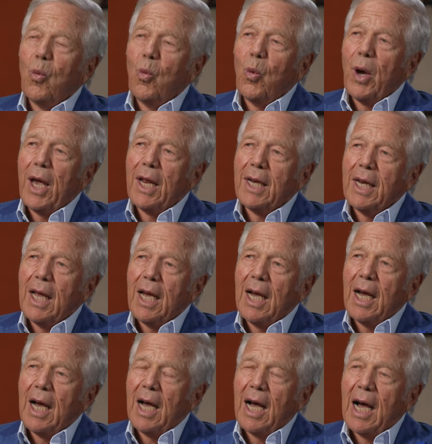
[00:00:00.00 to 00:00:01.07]
When
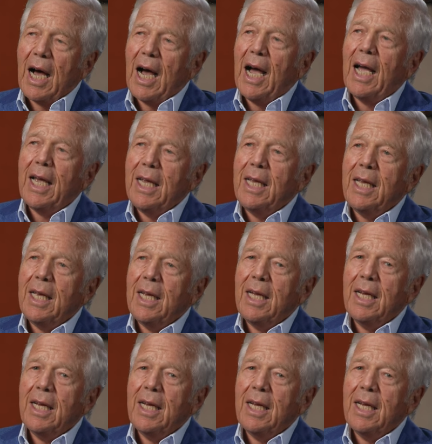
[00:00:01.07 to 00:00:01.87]
I